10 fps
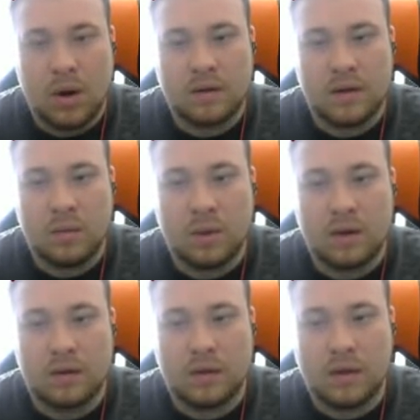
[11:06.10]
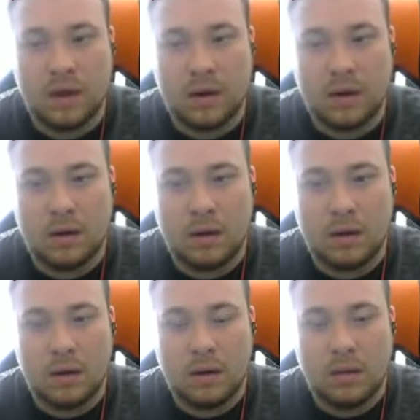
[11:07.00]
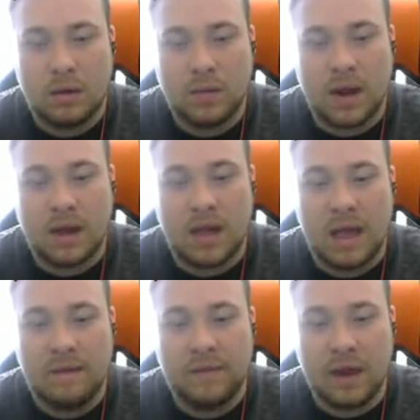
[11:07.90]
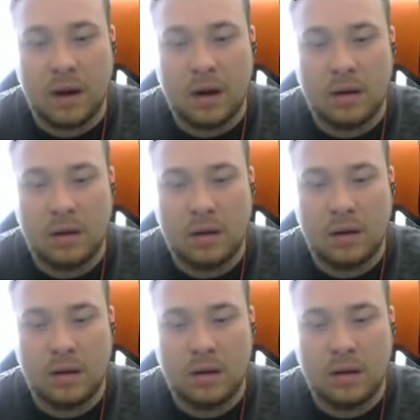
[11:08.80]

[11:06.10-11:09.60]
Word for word: I want to see what else is here, because we got a cave there.